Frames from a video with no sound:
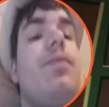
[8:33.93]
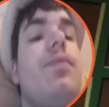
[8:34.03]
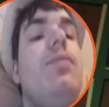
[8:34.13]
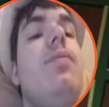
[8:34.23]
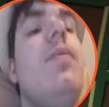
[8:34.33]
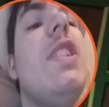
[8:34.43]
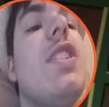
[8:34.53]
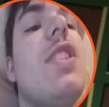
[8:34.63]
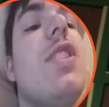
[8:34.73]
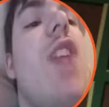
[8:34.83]
He's gonna talk
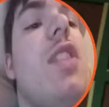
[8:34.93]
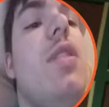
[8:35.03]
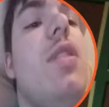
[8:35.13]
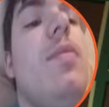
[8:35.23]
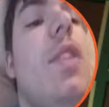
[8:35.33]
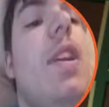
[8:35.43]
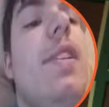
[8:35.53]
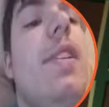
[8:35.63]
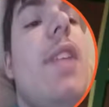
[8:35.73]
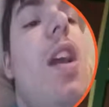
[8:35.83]
to him. He's like,
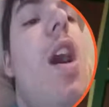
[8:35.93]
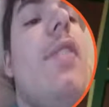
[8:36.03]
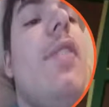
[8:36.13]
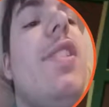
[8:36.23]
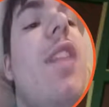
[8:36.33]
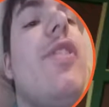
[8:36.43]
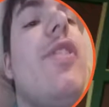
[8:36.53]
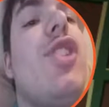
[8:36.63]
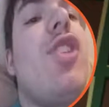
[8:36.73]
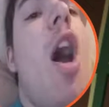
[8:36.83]
oh, this stuff's
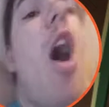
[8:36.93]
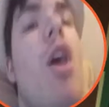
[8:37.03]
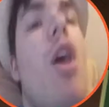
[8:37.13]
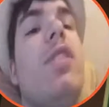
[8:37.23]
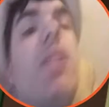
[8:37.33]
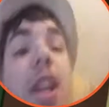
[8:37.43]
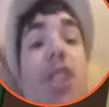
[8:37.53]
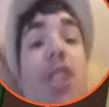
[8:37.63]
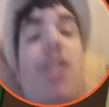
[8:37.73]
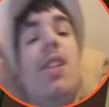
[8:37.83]
so
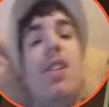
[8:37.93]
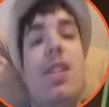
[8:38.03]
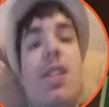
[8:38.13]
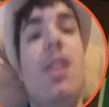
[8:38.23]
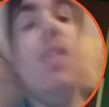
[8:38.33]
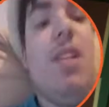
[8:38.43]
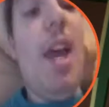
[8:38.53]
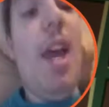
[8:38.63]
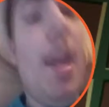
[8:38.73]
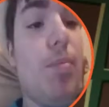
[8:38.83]
delicious. Like,
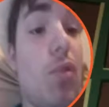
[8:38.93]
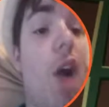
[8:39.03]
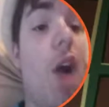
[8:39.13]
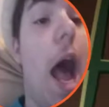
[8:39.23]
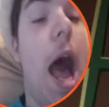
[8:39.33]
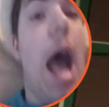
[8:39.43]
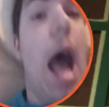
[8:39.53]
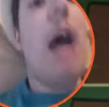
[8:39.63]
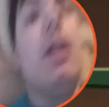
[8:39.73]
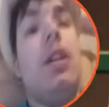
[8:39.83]
brah.
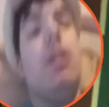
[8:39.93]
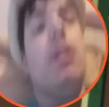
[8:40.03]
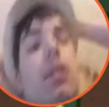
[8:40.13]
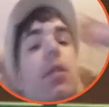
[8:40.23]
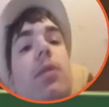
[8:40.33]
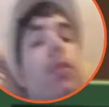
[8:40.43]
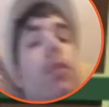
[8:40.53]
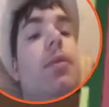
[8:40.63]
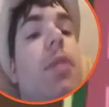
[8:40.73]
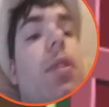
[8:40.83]

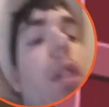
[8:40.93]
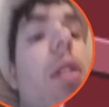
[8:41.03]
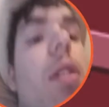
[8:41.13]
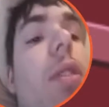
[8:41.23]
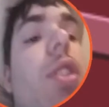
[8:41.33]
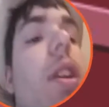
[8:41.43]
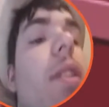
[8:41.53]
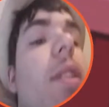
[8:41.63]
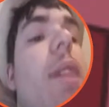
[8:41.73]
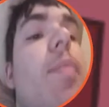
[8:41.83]
Holy shit, that
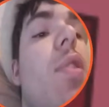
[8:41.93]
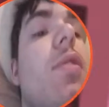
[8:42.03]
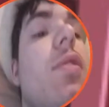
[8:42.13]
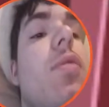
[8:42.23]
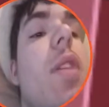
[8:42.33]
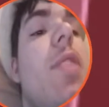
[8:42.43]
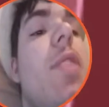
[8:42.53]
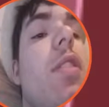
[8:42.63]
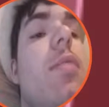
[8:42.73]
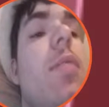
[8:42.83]
ball was way bigger than me.
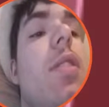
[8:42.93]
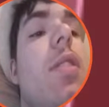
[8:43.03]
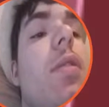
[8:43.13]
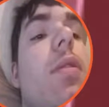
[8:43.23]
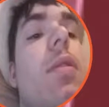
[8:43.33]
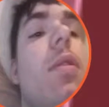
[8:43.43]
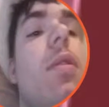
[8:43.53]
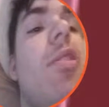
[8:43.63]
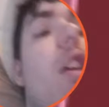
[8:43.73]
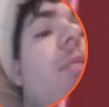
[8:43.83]
How am I
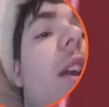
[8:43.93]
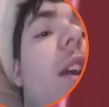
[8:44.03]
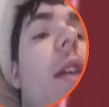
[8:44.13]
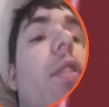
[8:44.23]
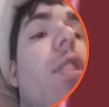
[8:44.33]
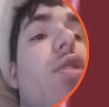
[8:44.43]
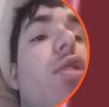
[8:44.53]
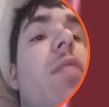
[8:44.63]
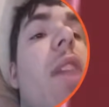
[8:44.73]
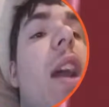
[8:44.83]
ever going to shrink back?
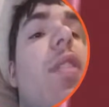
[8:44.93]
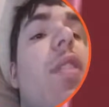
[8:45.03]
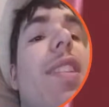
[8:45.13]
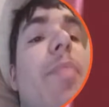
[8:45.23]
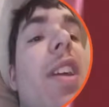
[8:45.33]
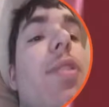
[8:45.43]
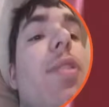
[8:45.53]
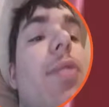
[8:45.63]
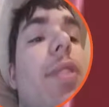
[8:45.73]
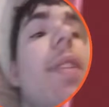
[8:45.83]
Look at the pixels on that.
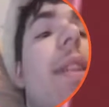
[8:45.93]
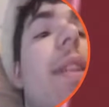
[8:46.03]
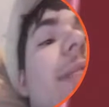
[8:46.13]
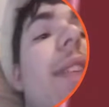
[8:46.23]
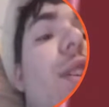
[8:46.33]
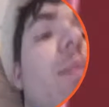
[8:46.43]
That's terrible.